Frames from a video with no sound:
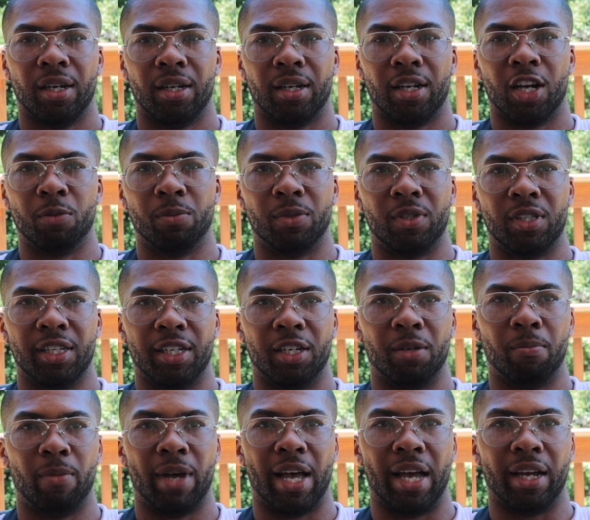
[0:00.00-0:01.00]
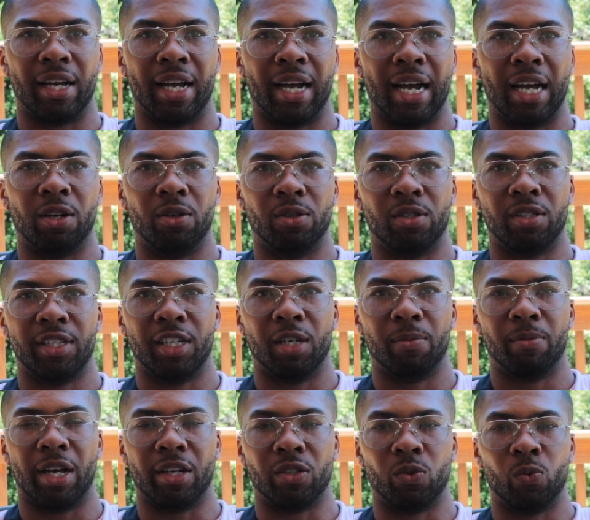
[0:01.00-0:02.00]
come see him back. I got to go see
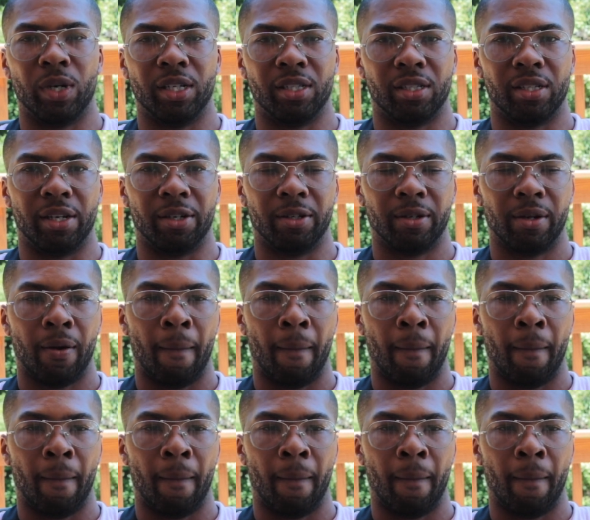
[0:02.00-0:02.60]
him next Wednesday.